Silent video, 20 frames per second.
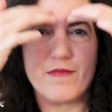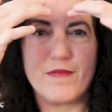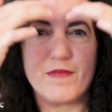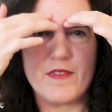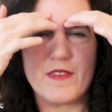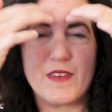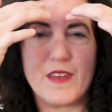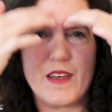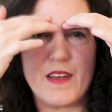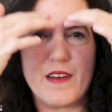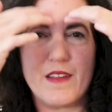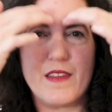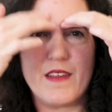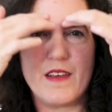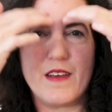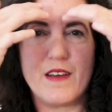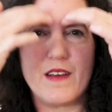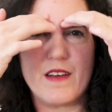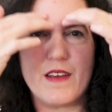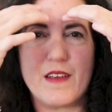Side of
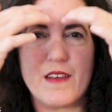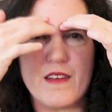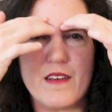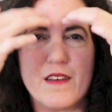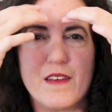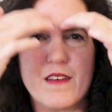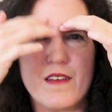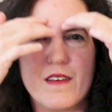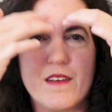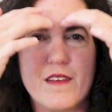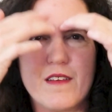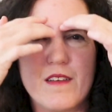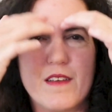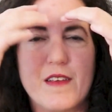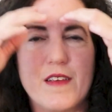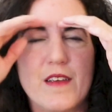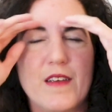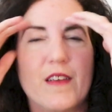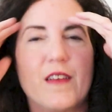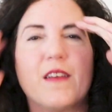the eye.
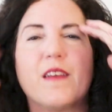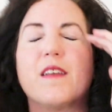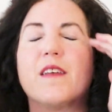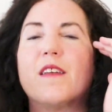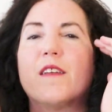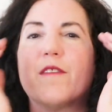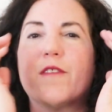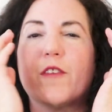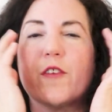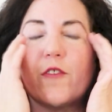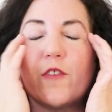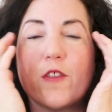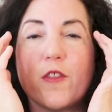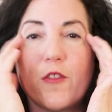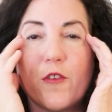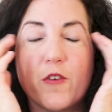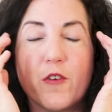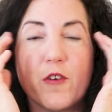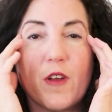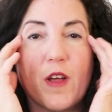Now if there's a
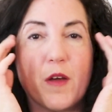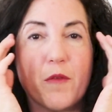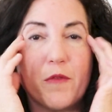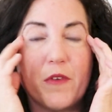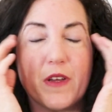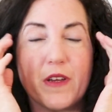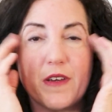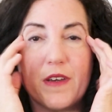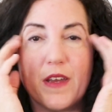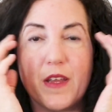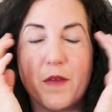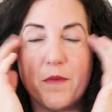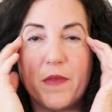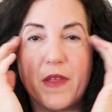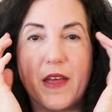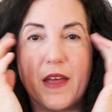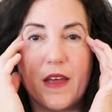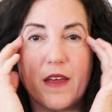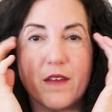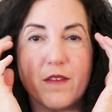third object, name
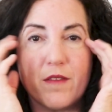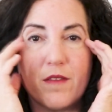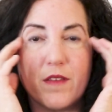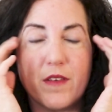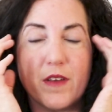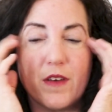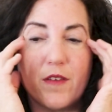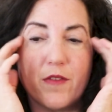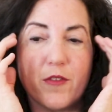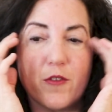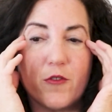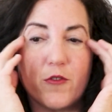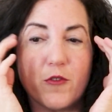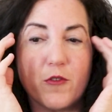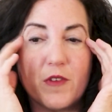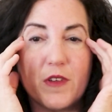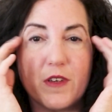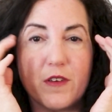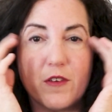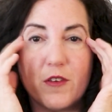that. And if there's
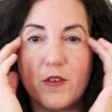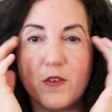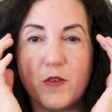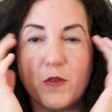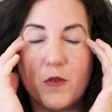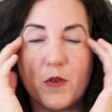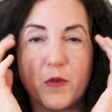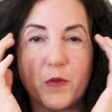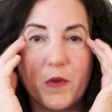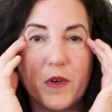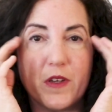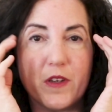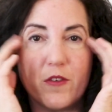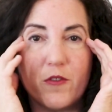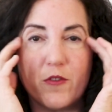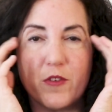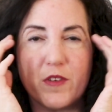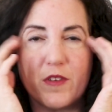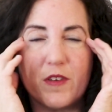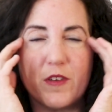only two or one,
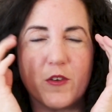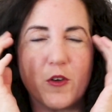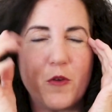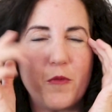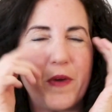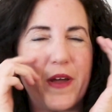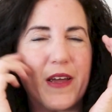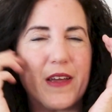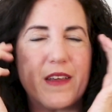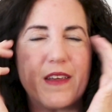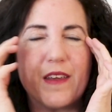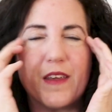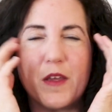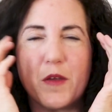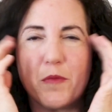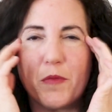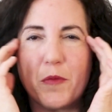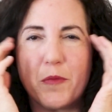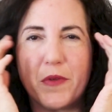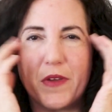just go back and
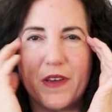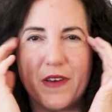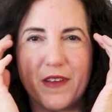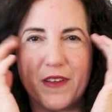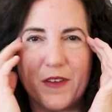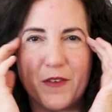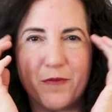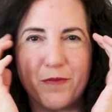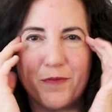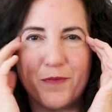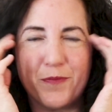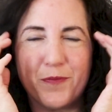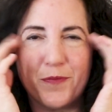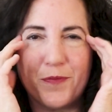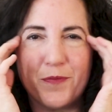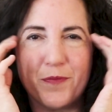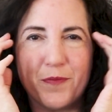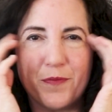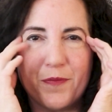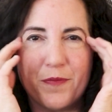keep repeating.
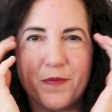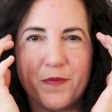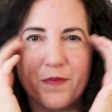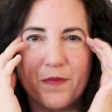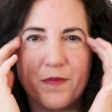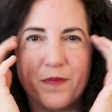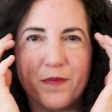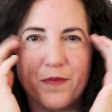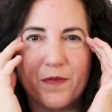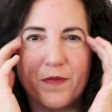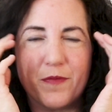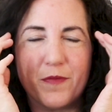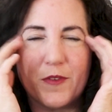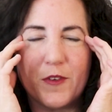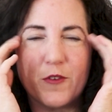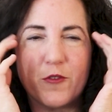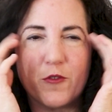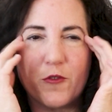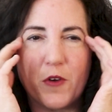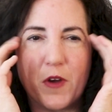And
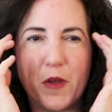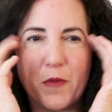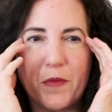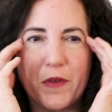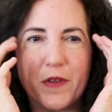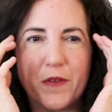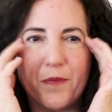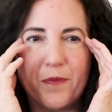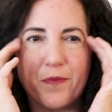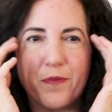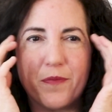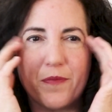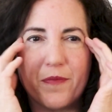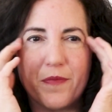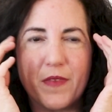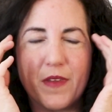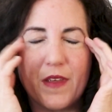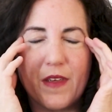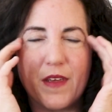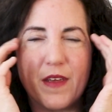describe it.
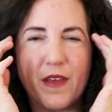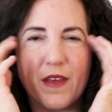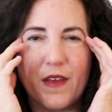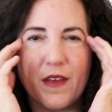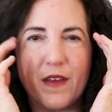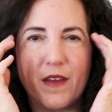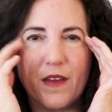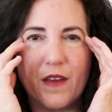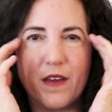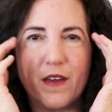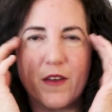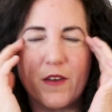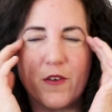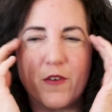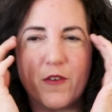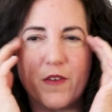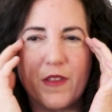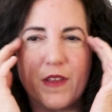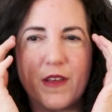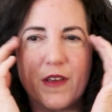
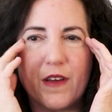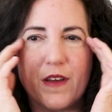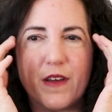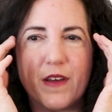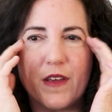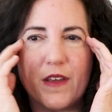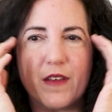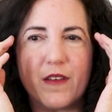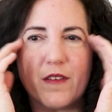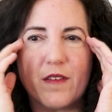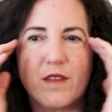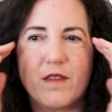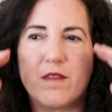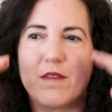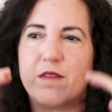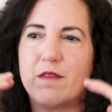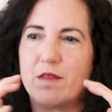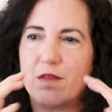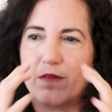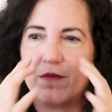Under the eye.
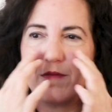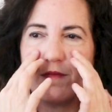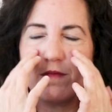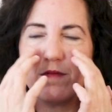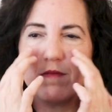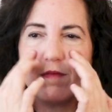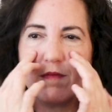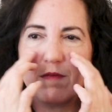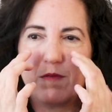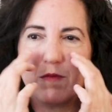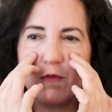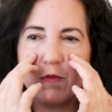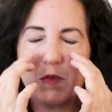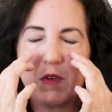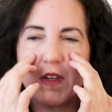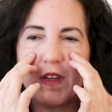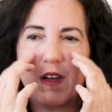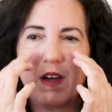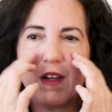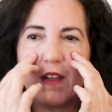
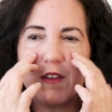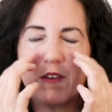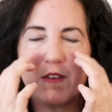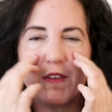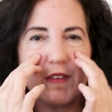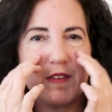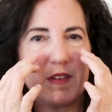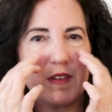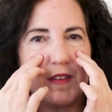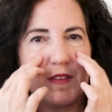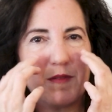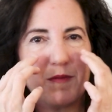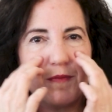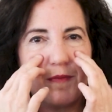What color is it?